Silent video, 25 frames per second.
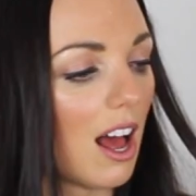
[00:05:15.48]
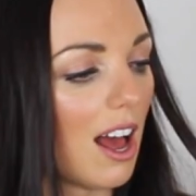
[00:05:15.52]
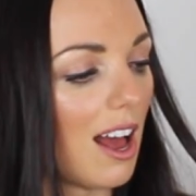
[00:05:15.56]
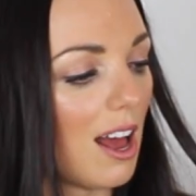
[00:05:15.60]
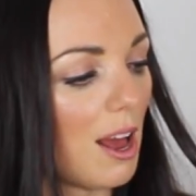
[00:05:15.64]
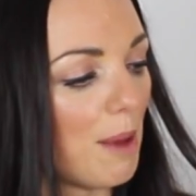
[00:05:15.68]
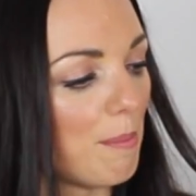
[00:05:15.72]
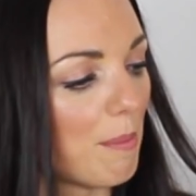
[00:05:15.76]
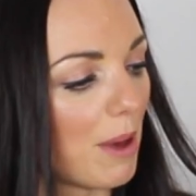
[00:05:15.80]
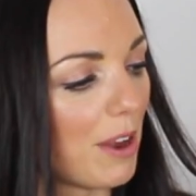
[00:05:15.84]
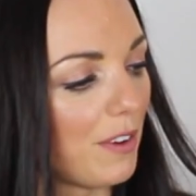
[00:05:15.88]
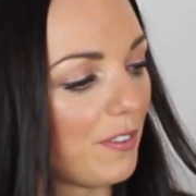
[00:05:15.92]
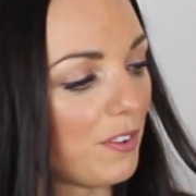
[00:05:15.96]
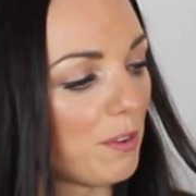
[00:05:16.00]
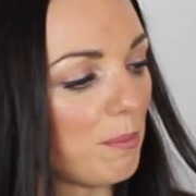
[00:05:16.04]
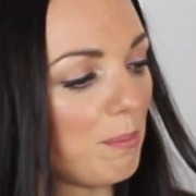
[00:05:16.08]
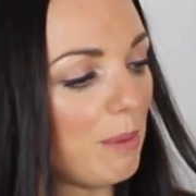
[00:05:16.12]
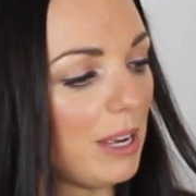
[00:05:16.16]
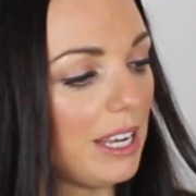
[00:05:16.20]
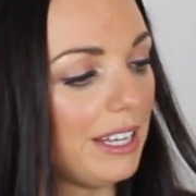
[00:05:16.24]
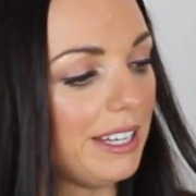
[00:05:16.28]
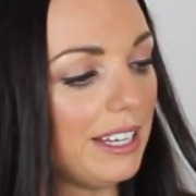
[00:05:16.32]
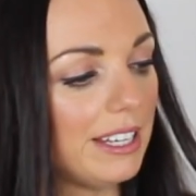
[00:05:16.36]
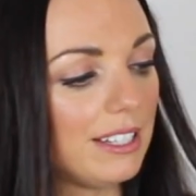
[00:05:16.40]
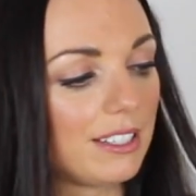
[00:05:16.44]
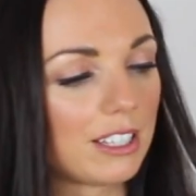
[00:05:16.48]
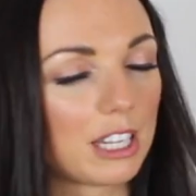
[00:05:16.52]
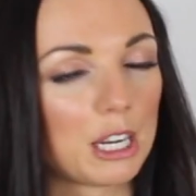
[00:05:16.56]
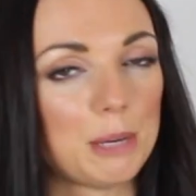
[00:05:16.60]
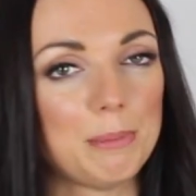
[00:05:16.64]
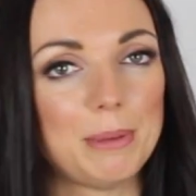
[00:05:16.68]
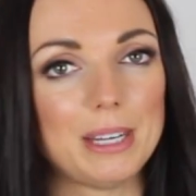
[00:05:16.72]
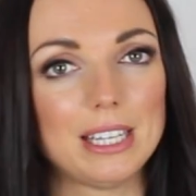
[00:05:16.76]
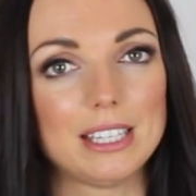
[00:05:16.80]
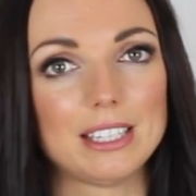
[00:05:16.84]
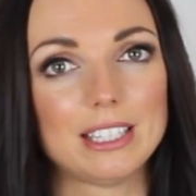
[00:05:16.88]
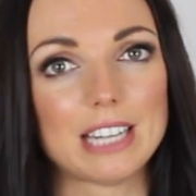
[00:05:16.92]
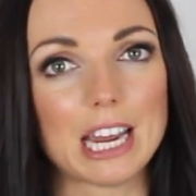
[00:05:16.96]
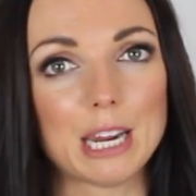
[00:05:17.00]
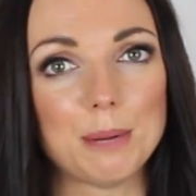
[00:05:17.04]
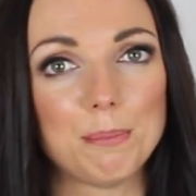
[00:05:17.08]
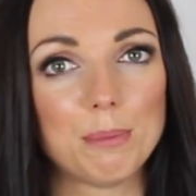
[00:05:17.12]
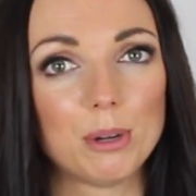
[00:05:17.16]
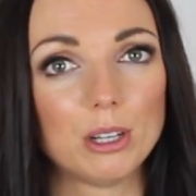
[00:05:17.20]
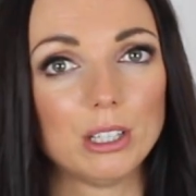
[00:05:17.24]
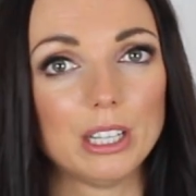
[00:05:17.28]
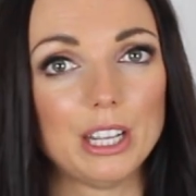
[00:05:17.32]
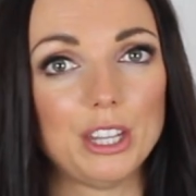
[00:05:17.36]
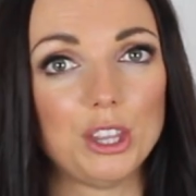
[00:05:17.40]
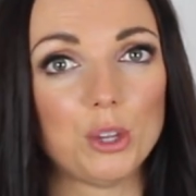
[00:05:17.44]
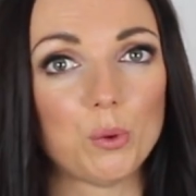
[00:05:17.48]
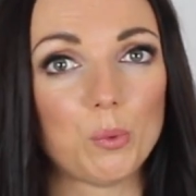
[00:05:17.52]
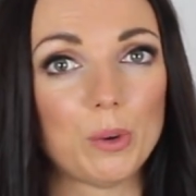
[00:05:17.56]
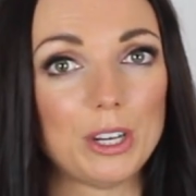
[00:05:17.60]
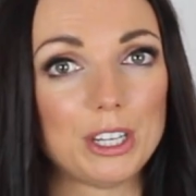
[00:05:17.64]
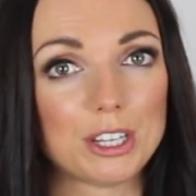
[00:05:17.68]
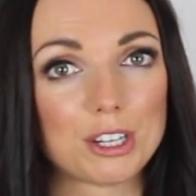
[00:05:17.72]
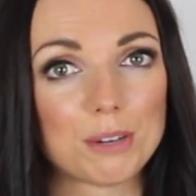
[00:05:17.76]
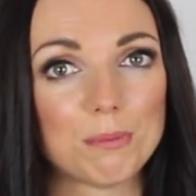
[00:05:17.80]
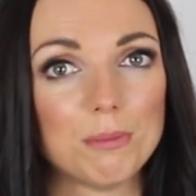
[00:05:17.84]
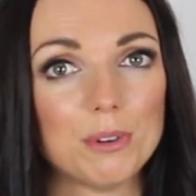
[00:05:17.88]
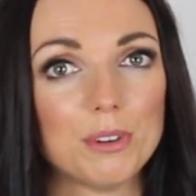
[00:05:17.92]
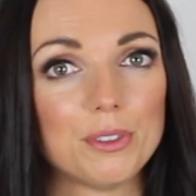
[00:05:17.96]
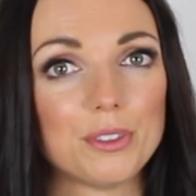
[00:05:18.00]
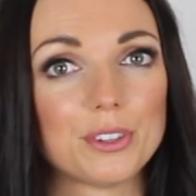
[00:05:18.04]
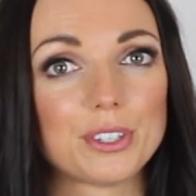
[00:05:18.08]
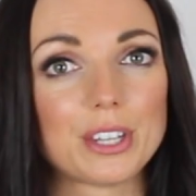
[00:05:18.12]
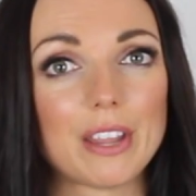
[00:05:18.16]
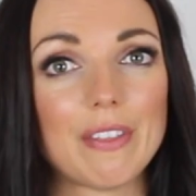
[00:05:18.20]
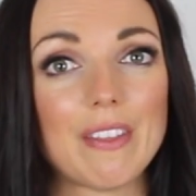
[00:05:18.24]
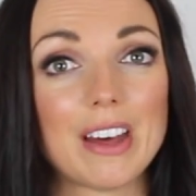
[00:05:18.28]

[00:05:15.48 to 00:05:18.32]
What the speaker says: and for me it's going to be a staple in the winter months,